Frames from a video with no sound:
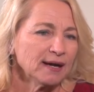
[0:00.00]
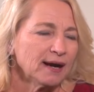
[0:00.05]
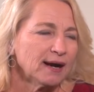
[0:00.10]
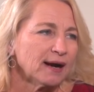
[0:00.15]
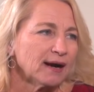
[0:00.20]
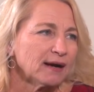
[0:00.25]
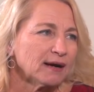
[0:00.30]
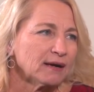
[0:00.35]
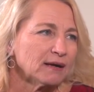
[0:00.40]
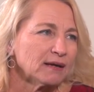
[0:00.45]

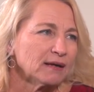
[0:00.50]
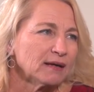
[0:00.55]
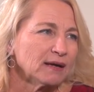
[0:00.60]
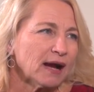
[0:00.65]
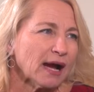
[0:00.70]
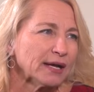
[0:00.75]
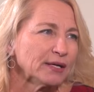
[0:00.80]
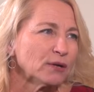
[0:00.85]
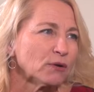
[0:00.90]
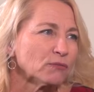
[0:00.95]
uh,
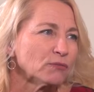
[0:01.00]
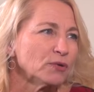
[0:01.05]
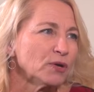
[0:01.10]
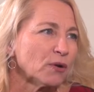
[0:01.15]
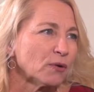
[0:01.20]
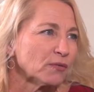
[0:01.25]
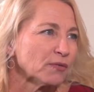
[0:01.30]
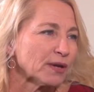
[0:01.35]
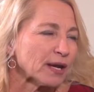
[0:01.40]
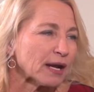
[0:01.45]
I don't
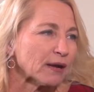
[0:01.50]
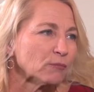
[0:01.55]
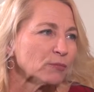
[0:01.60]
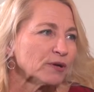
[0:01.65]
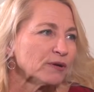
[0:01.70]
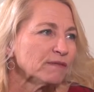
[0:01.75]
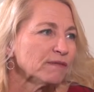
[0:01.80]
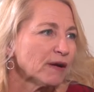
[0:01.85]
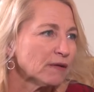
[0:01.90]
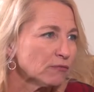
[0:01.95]
know that I
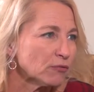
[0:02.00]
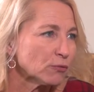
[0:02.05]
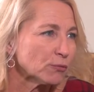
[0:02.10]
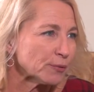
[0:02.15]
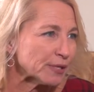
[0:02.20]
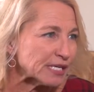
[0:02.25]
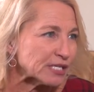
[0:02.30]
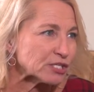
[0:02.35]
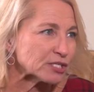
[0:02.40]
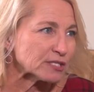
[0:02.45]
would have ever
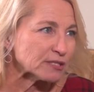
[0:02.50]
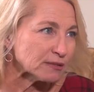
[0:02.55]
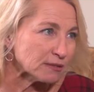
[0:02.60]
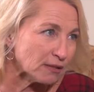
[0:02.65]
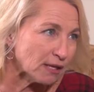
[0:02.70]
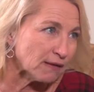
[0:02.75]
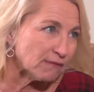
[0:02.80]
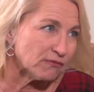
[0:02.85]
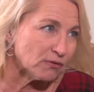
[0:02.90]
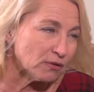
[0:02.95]
reached a
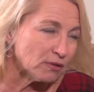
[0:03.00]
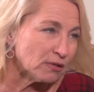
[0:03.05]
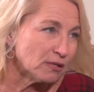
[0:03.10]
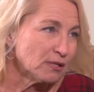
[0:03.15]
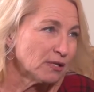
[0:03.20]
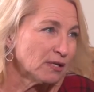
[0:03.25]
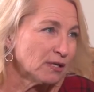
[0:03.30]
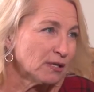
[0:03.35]
level